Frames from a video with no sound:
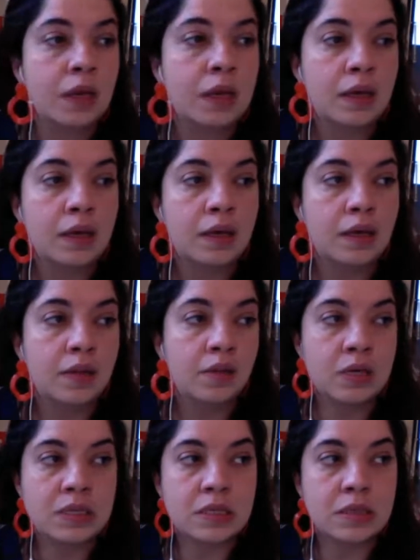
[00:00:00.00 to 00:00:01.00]
it
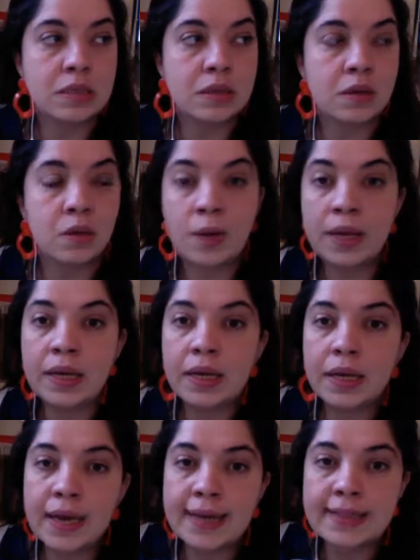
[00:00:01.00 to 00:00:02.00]
was raining
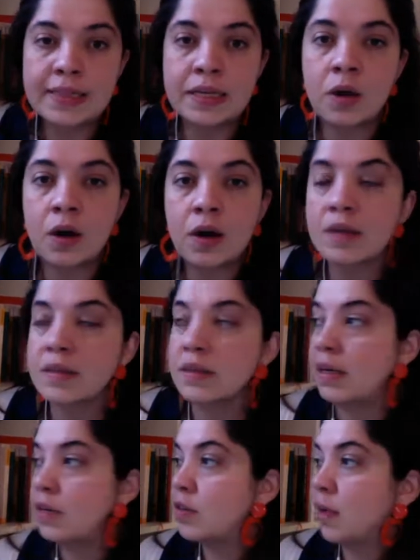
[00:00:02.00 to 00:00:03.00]
cats and dogs and
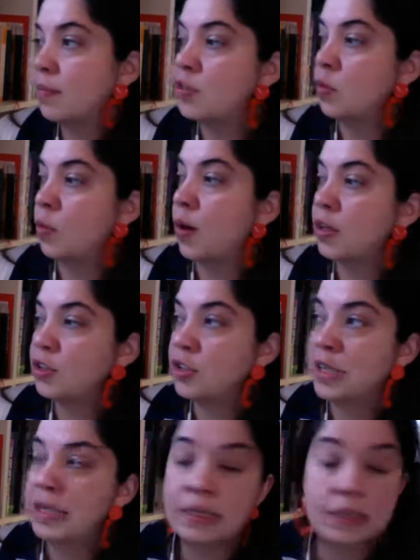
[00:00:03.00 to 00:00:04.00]
I stopped to watch
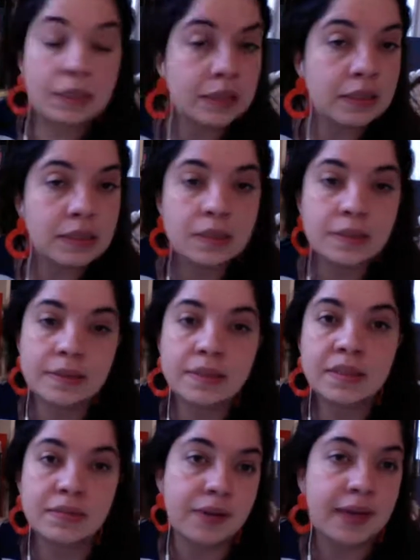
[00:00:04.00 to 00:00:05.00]
it,
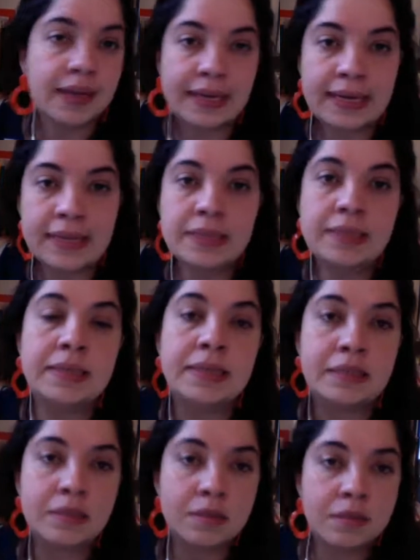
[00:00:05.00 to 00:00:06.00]
something like that
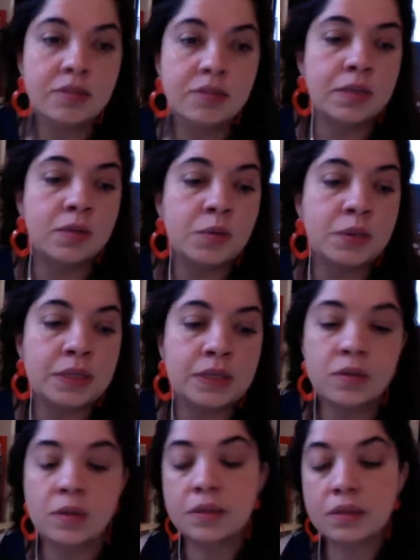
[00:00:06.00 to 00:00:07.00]
I didn't do it.
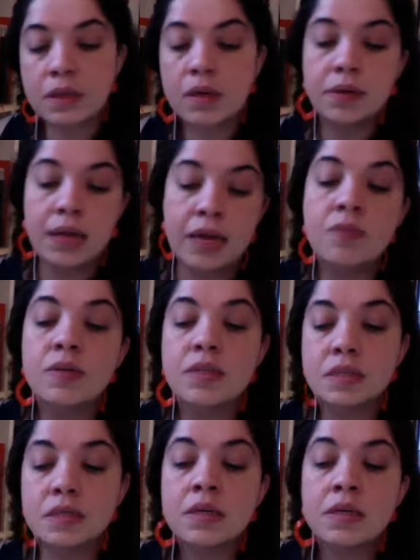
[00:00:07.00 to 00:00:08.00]
So it's like, okay,
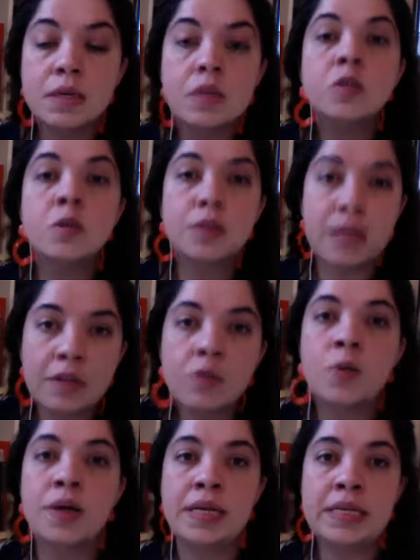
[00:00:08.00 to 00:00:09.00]
so that's
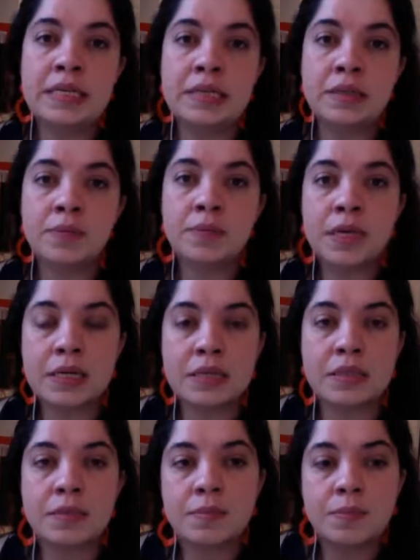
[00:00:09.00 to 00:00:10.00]
what I did,
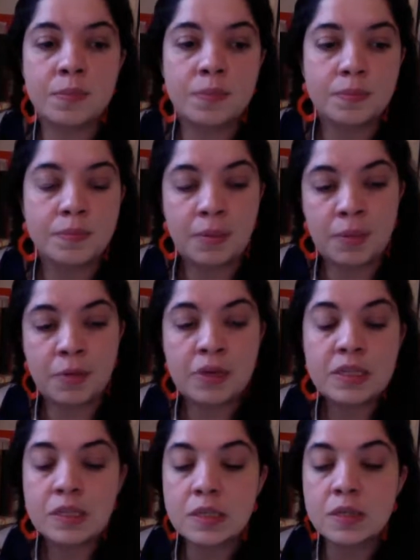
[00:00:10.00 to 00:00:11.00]
because my memory
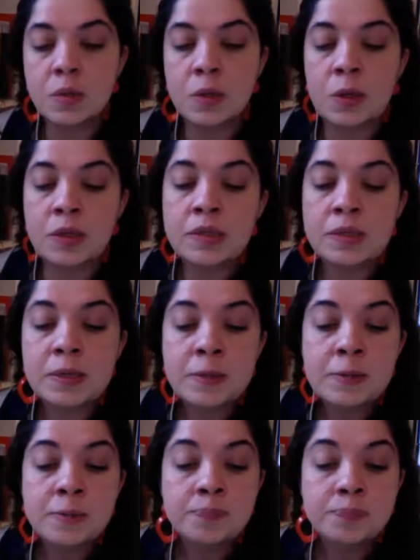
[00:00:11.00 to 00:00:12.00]
is not so good,
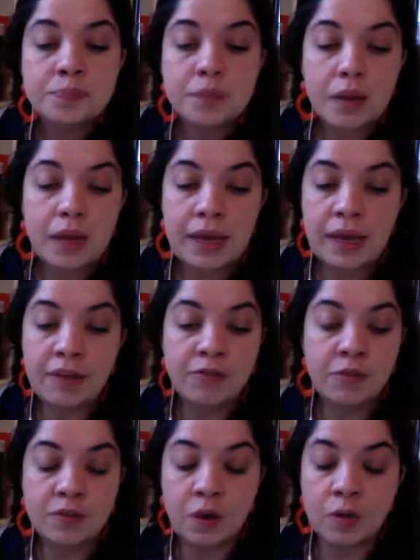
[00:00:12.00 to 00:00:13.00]
and I feel
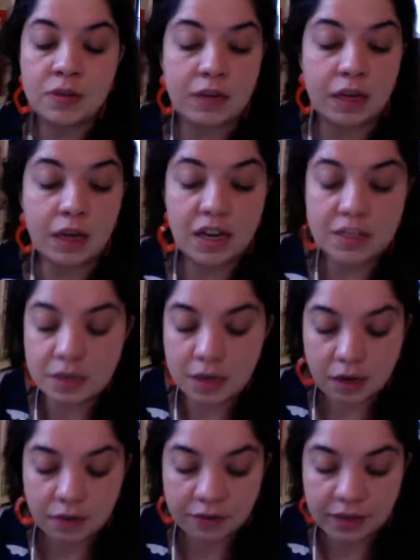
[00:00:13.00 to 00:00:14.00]
always like, I did
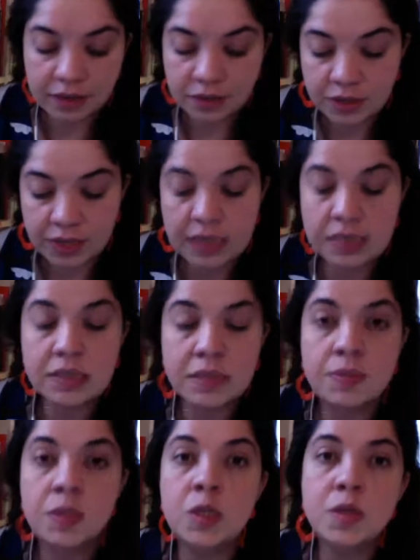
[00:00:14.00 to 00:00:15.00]
nothing today,
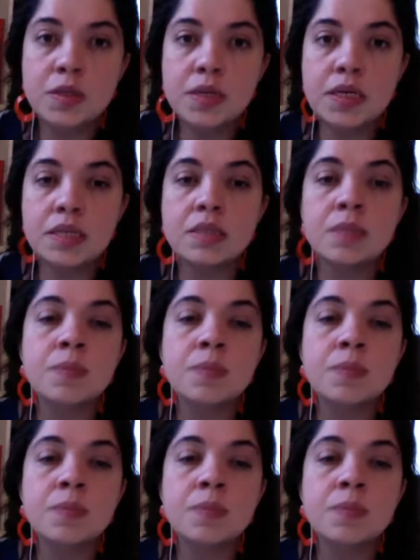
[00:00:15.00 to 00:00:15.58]
I'm useless.